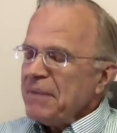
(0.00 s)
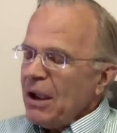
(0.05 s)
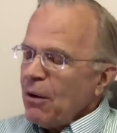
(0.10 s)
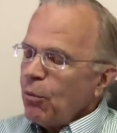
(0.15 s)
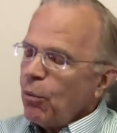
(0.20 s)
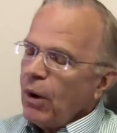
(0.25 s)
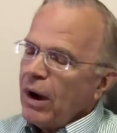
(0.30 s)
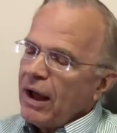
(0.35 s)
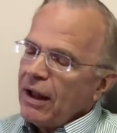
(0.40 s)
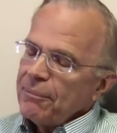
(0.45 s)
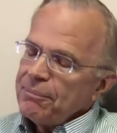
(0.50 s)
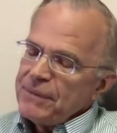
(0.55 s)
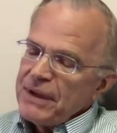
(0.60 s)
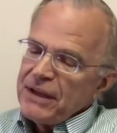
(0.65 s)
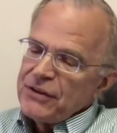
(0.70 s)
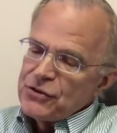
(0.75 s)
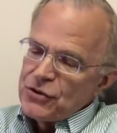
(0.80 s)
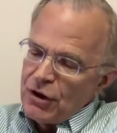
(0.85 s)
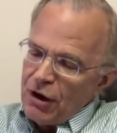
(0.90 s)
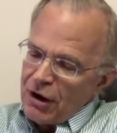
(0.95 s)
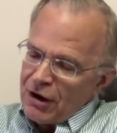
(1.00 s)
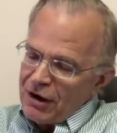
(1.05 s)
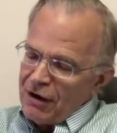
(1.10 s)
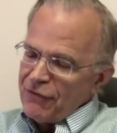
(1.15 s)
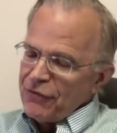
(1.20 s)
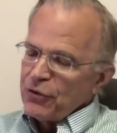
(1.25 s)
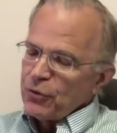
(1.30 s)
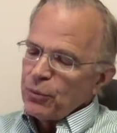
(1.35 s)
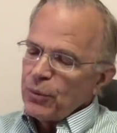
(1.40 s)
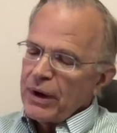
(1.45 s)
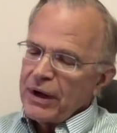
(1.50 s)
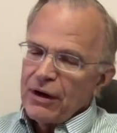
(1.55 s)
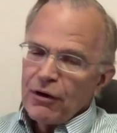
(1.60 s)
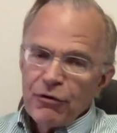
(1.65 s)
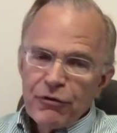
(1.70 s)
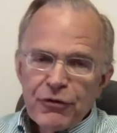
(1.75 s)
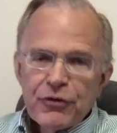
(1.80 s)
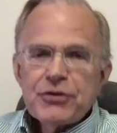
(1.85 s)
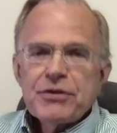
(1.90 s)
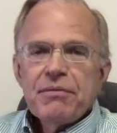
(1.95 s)
Well, it's gone off the rail
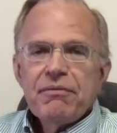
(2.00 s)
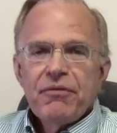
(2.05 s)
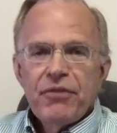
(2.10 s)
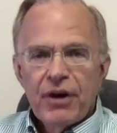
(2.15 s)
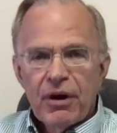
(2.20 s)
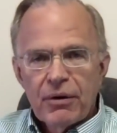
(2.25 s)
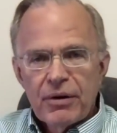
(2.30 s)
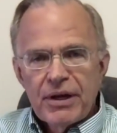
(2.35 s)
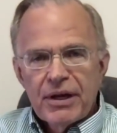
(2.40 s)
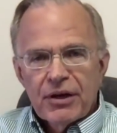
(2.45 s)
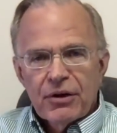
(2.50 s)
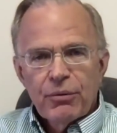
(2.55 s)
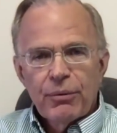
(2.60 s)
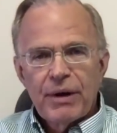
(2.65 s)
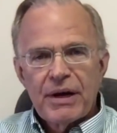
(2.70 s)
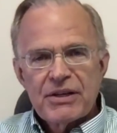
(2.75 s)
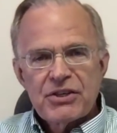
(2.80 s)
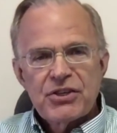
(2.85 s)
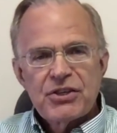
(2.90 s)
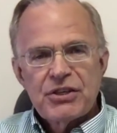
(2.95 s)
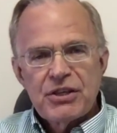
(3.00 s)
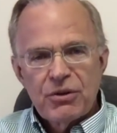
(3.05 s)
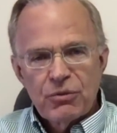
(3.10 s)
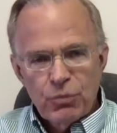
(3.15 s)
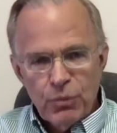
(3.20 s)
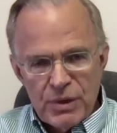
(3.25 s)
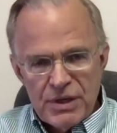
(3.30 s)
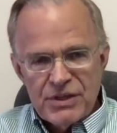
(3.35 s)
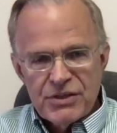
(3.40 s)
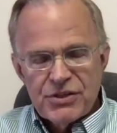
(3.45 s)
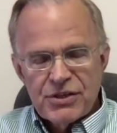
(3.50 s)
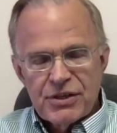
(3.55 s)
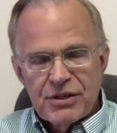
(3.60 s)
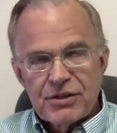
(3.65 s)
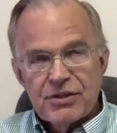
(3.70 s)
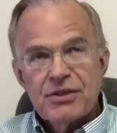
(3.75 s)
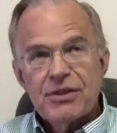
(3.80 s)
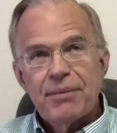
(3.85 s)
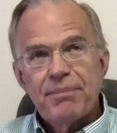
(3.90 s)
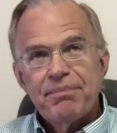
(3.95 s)
for some very interesting
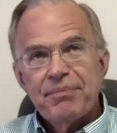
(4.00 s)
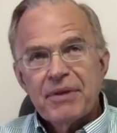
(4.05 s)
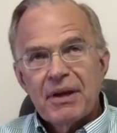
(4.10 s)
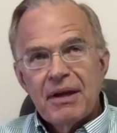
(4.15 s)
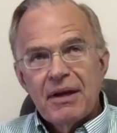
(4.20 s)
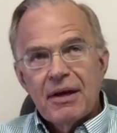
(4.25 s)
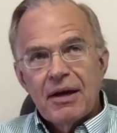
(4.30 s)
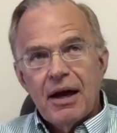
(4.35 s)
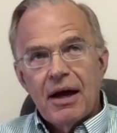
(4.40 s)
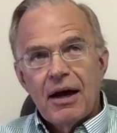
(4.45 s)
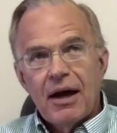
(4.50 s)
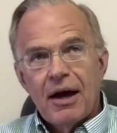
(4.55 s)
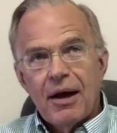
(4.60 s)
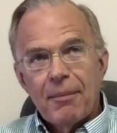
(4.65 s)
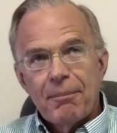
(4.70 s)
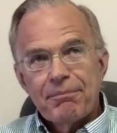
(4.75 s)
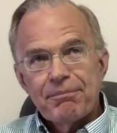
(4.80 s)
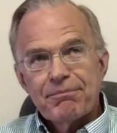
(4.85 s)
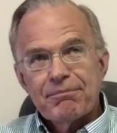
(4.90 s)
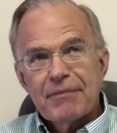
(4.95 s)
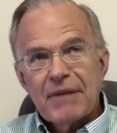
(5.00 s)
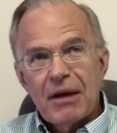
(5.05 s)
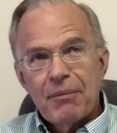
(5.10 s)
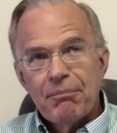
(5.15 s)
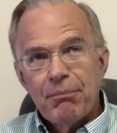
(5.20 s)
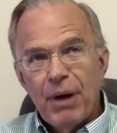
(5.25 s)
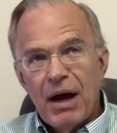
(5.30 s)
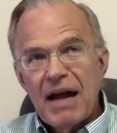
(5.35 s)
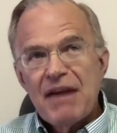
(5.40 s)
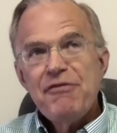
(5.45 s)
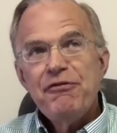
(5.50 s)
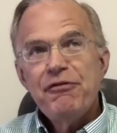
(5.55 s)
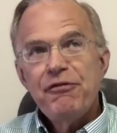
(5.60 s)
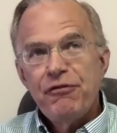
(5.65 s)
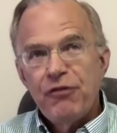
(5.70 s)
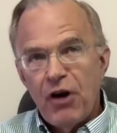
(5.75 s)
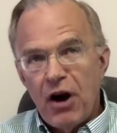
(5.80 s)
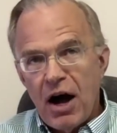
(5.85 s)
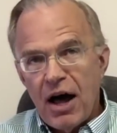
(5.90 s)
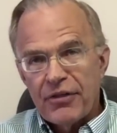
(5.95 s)
reasons. My
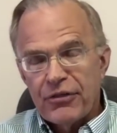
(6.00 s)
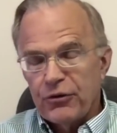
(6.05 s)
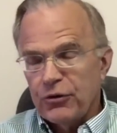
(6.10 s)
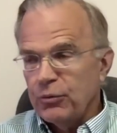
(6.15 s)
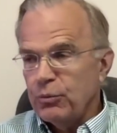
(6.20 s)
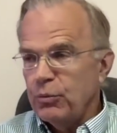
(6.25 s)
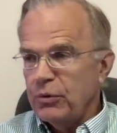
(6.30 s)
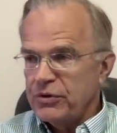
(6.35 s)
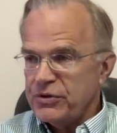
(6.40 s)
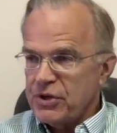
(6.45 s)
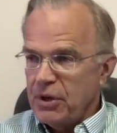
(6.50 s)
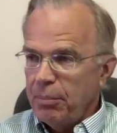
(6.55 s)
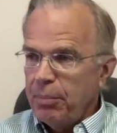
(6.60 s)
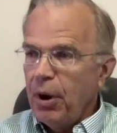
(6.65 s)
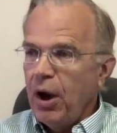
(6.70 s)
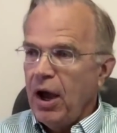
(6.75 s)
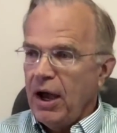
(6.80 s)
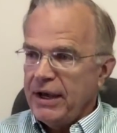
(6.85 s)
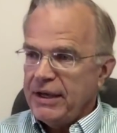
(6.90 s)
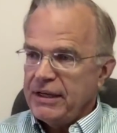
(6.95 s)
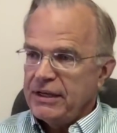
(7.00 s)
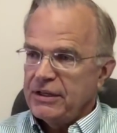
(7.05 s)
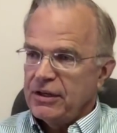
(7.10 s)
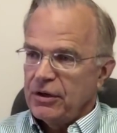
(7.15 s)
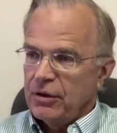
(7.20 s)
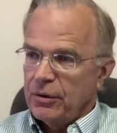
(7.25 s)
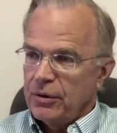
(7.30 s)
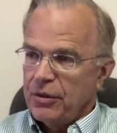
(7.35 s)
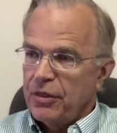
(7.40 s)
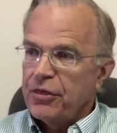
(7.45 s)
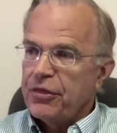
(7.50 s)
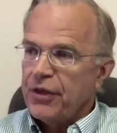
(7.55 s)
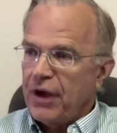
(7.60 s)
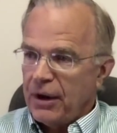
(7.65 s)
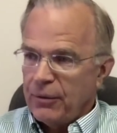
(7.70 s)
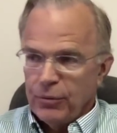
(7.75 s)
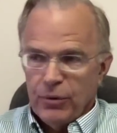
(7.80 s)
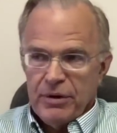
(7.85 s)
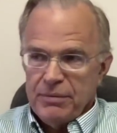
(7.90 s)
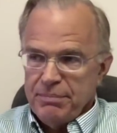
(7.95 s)
father was a pioneer in
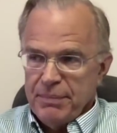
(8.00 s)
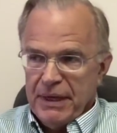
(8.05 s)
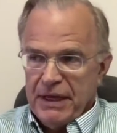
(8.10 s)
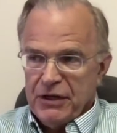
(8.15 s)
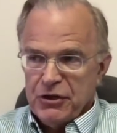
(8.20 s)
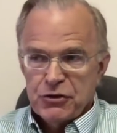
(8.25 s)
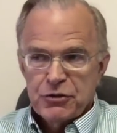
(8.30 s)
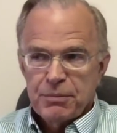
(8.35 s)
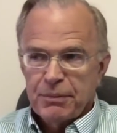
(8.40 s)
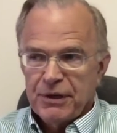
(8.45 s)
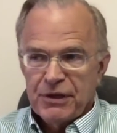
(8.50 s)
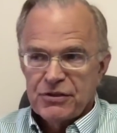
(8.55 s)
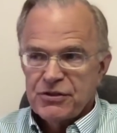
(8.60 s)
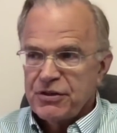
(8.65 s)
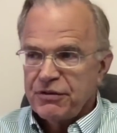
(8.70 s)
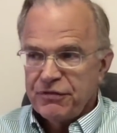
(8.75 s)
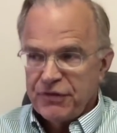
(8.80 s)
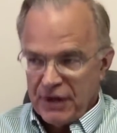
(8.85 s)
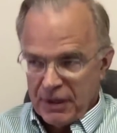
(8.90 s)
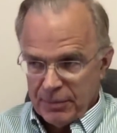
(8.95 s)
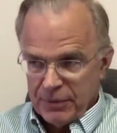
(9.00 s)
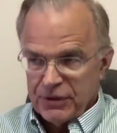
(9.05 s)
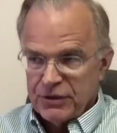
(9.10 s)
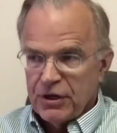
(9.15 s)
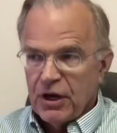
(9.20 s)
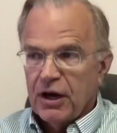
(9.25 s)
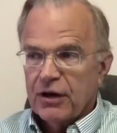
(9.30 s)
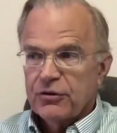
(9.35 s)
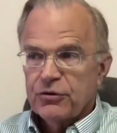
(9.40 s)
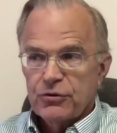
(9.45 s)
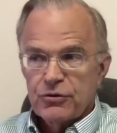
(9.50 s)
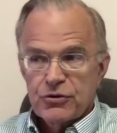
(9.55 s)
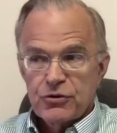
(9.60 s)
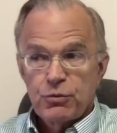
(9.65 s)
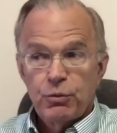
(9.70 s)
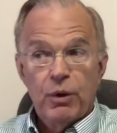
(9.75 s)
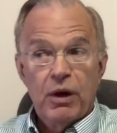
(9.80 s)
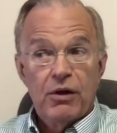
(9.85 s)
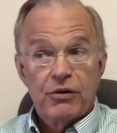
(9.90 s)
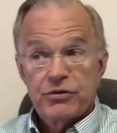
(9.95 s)
thyroid management as a family doctor as
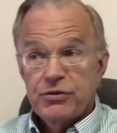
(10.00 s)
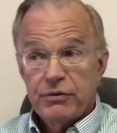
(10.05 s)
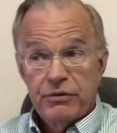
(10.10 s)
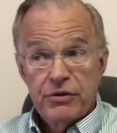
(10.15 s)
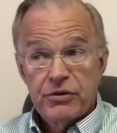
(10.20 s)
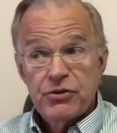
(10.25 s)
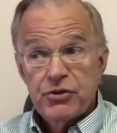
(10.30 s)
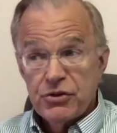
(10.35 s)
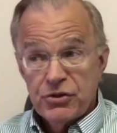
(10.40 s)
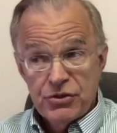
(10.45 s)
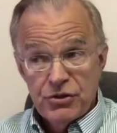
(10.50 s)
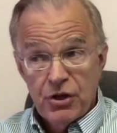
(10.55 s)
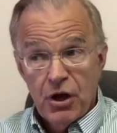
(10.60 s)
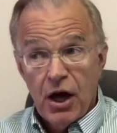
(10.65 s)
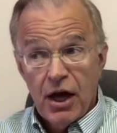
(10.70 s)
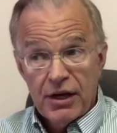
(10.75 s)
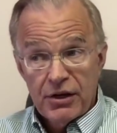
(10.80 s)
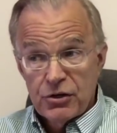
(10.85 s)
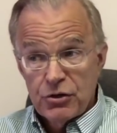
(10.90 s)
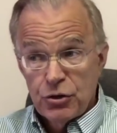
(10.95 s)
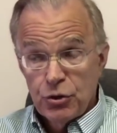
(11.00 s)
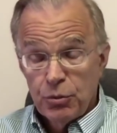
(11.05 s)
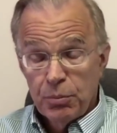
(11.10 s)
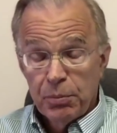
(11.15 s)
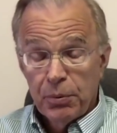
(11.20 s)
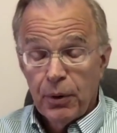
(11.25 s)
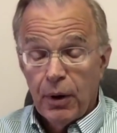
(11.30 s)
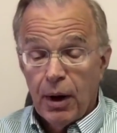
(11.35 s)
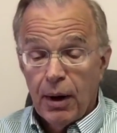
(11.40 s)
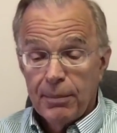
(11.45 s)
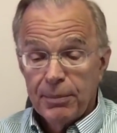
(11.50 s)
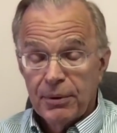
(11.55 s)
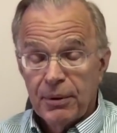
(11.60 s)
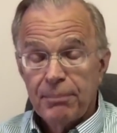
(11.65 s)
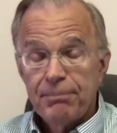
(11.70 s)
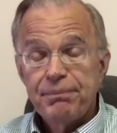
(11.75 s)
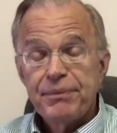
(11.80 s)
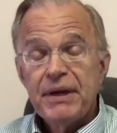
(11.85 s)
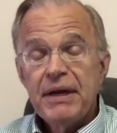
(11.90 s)
well. So this is not a new problem.